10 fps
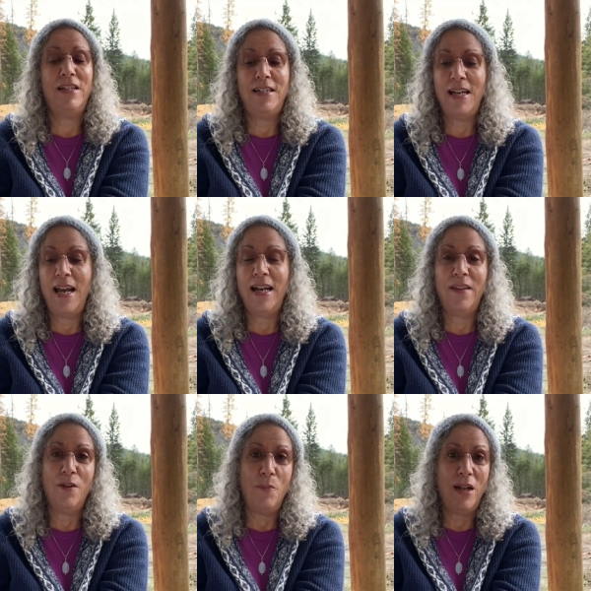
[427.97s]
to take
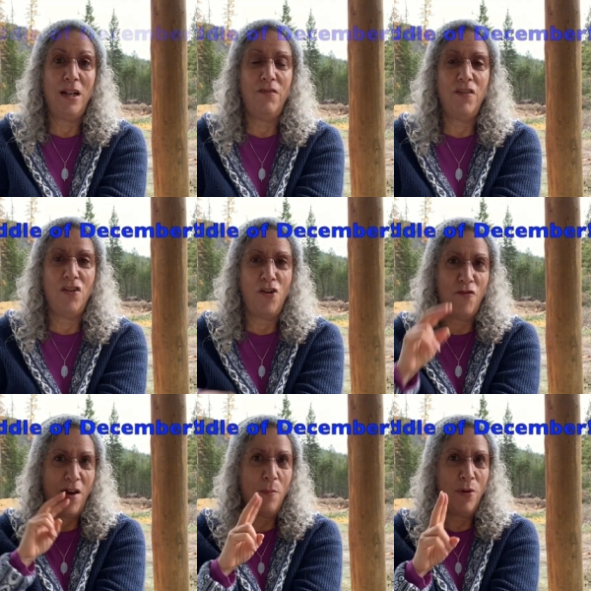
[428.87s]
in the middle of the
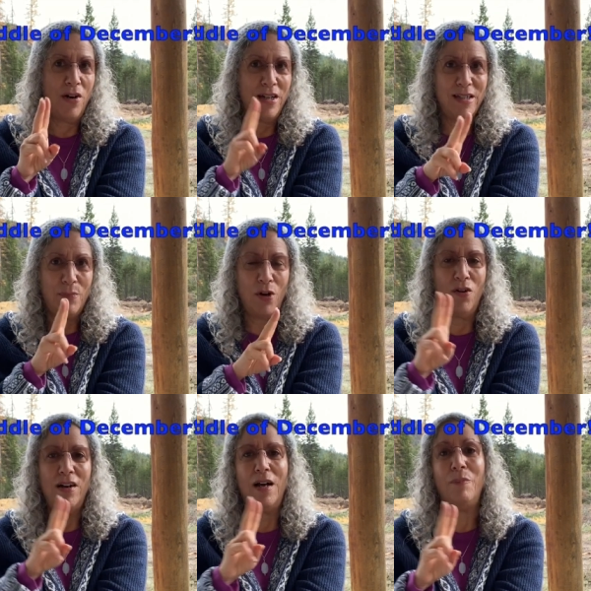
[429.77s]
November and it's
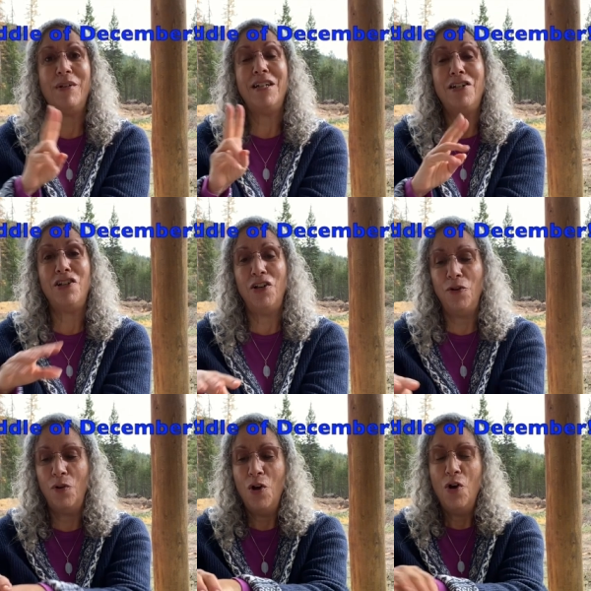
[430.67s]
broken up into
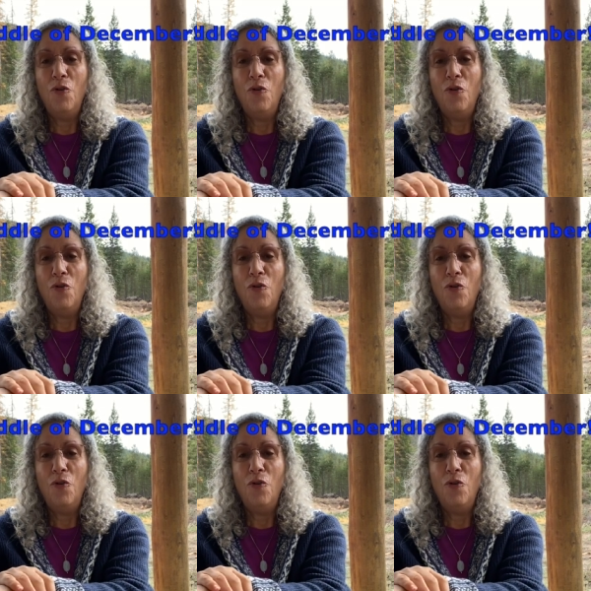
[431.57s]
two